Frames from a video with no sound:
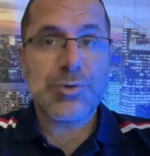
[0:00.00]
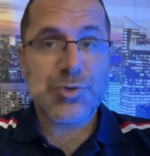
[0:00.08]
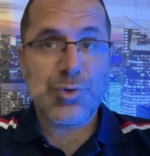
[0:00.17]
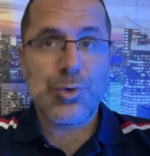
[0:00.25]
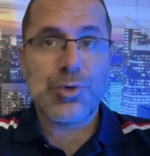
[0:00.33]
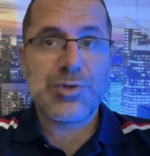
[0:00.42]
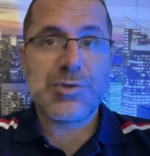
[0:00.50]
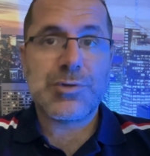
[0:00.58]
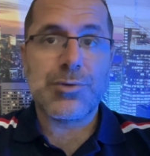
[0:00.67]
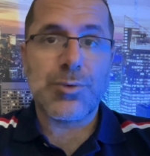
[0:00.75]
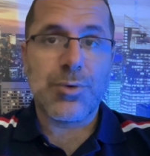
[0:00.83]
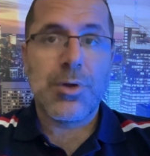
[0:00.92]
So those
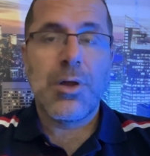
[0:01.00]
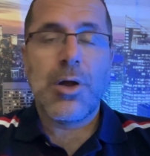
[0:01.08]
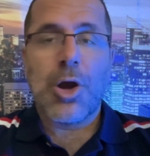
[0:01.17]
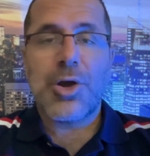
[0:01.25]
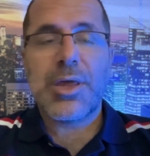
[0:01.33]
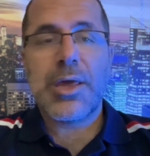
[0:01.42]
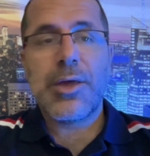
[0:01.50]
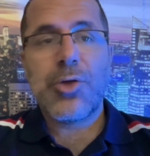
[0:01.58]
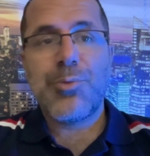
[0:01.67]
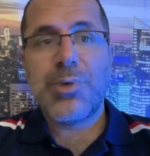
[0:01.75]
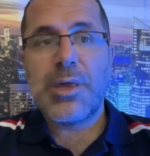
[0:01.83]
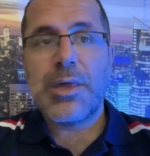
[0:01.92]
two,
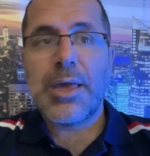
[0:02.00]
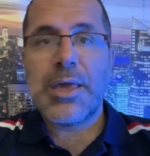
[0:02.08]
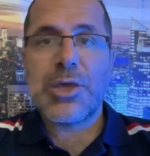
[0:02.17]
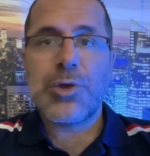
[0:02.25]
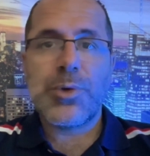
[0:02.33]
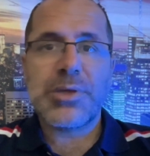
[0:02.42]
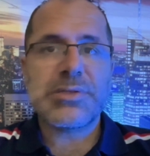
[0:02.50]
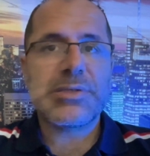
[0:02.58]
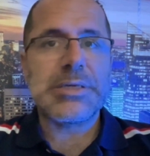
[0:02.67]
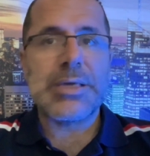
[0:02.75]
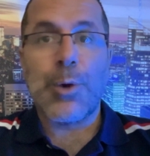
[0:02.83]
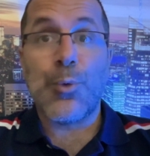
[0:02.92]
RKLB,
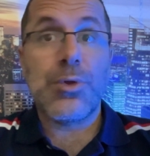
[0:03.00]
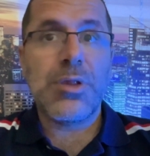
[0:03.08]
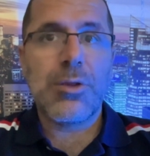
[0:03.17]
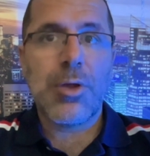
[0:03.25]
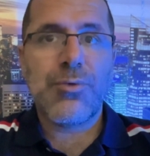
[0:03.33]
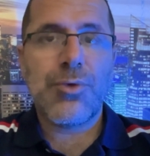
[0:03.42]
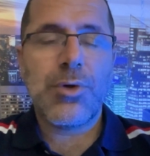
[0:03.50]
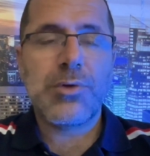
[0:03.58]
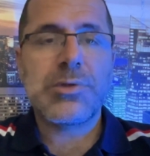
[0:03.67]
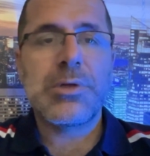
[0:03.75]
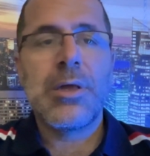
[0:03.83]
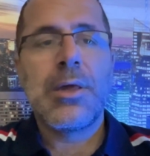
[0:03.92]
AQST. I really love
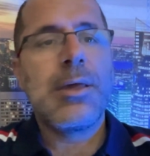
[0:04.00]
those.